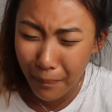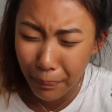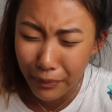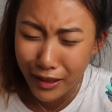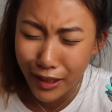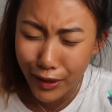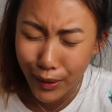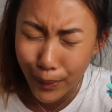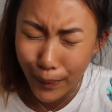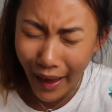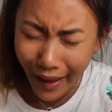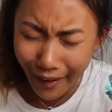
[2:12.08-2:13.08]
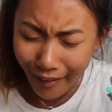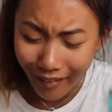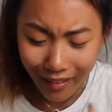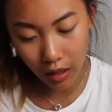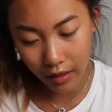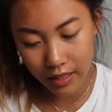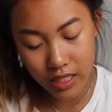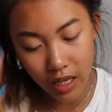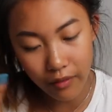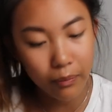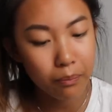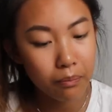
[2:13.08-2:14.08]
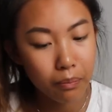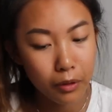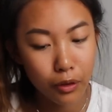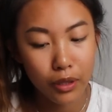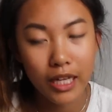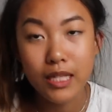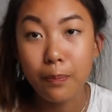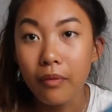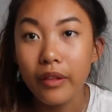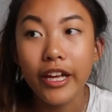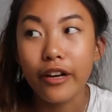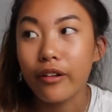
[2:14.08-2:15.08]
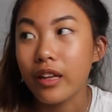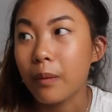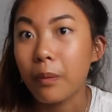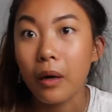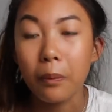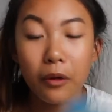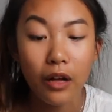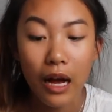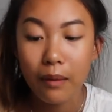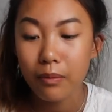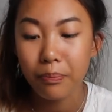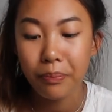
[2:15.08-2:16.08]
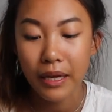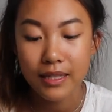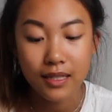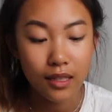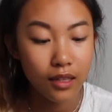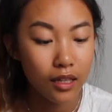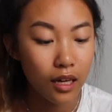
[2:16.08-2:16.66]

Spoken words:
a blue whale. It's not even blue, it's literally purple. I'm basically